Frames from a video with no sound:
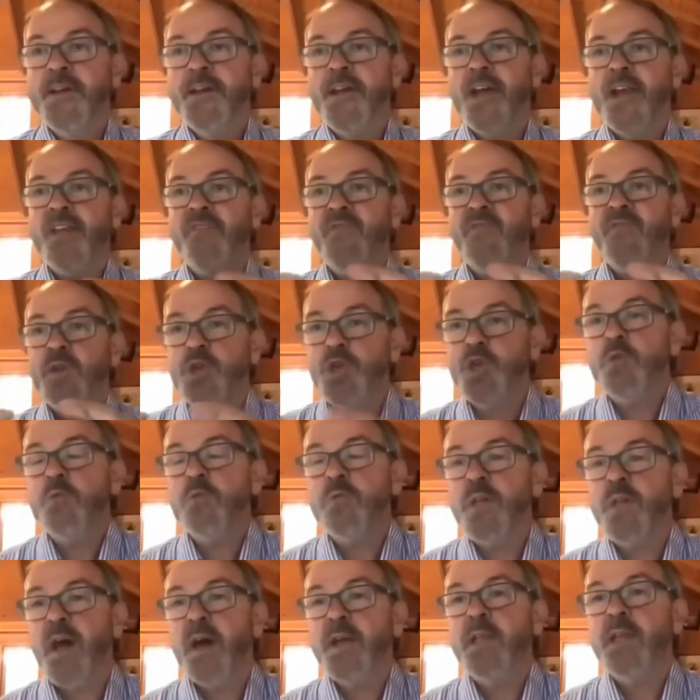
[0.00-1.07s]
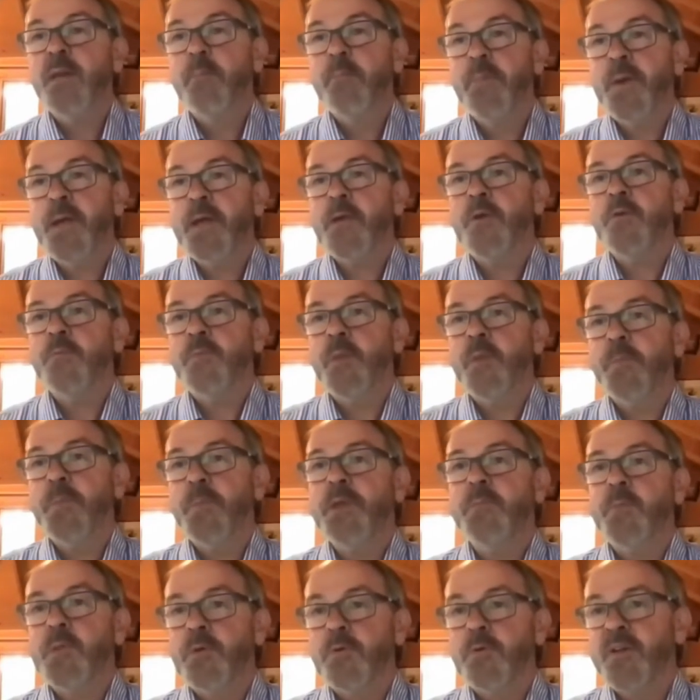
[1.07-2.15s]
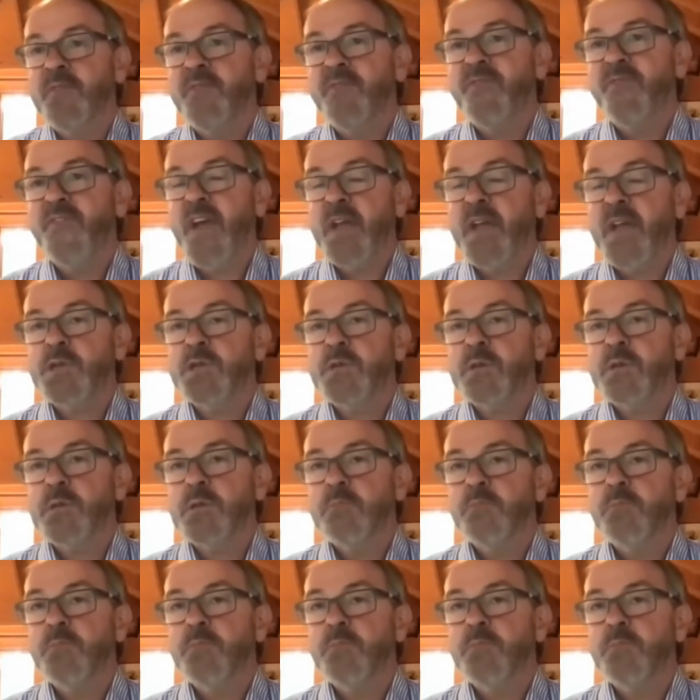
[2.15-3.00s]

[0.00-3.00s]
And if you do that, you can pick up the people who are infectious.